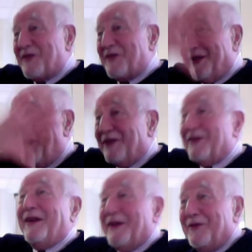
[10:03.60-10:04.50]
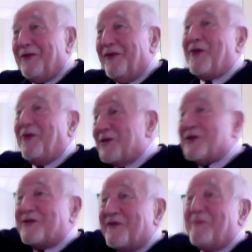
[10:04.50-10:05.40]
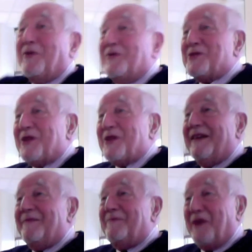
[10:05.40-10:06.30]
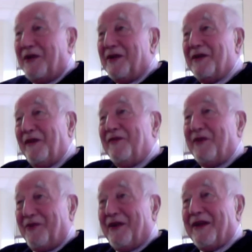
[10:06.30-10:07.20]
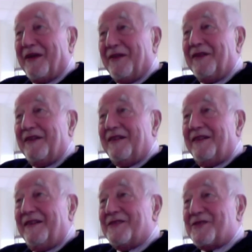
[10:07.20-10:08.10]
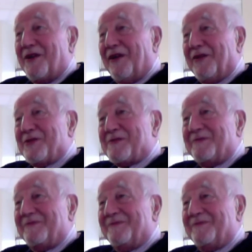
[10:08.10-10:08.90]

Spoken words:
as they die to get into the courses of the most brilliant and theoretical scholars.